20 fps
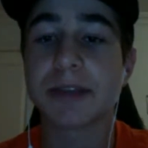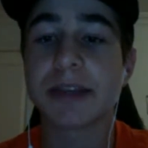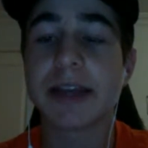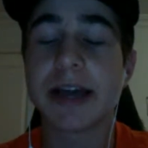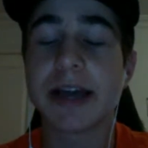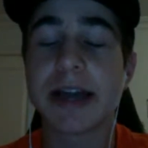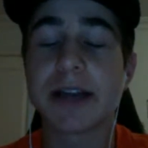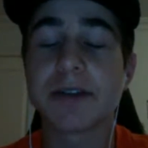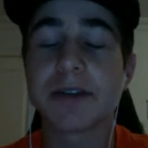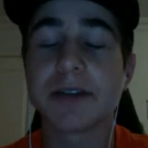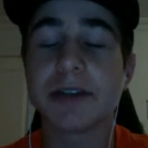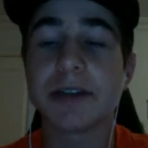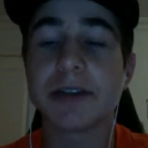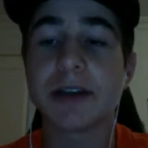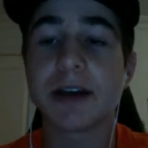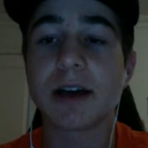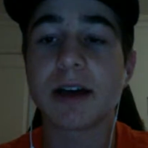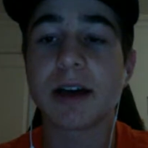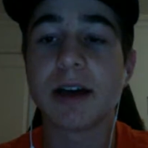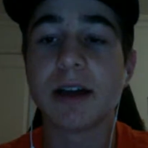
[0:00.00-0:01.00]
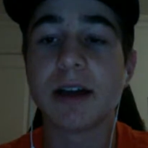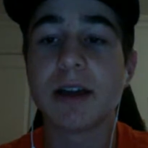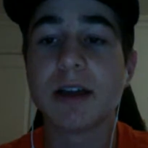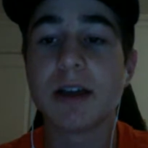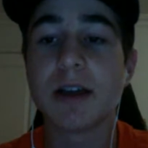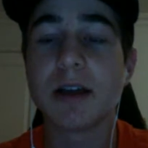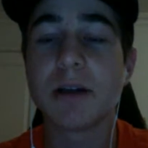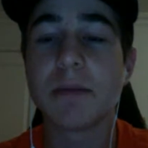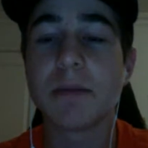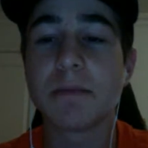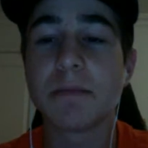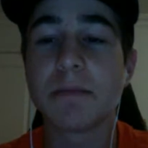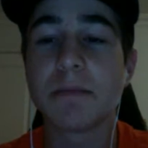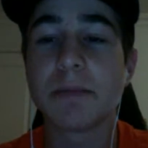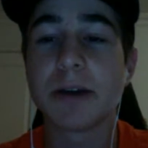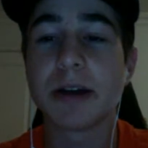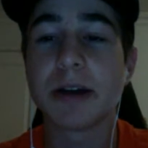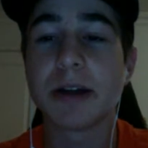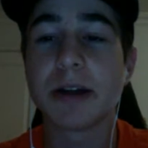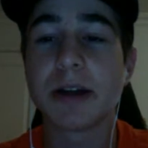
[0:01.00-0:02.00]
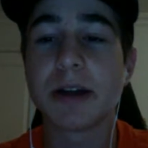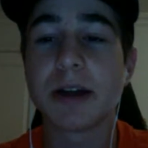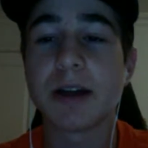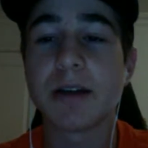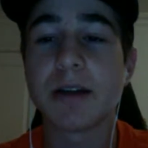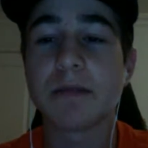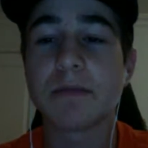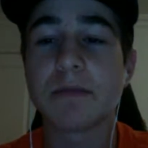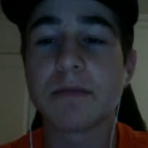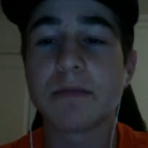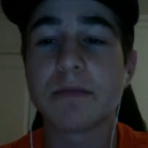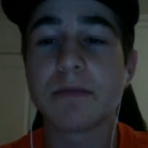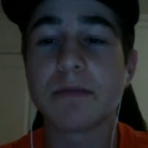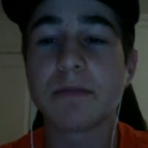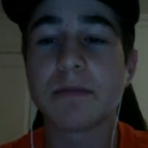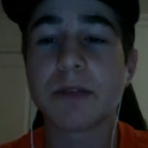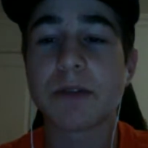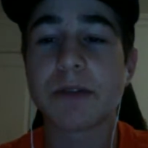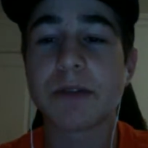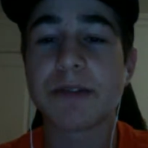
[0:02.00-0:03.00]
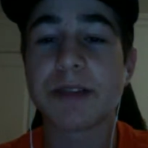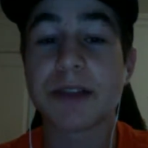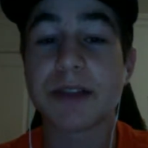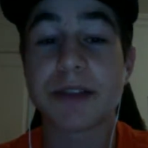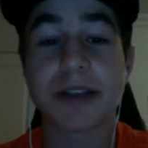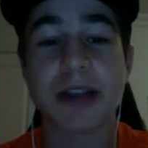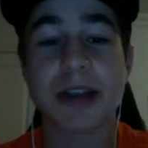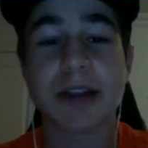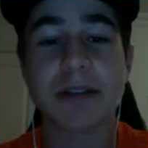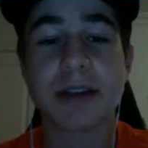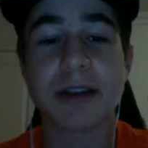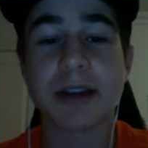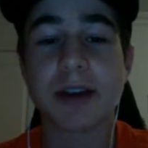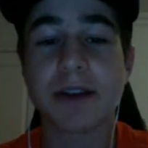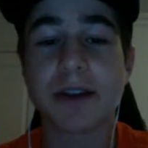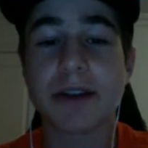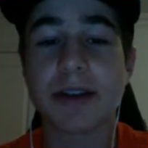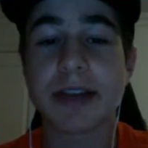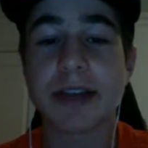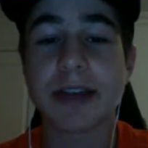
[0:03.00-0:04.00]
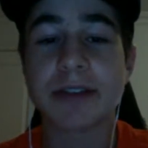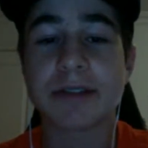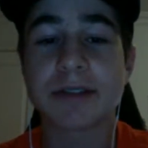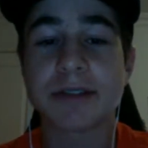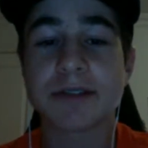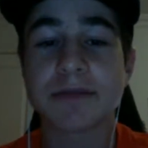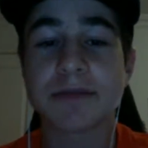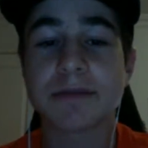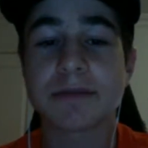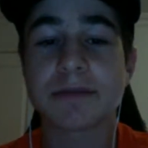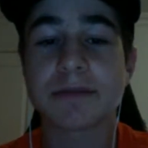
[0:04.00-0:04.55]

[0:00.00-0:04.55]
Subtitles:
Yeah, I agree. But that leaves out the Carolina Hurricanes.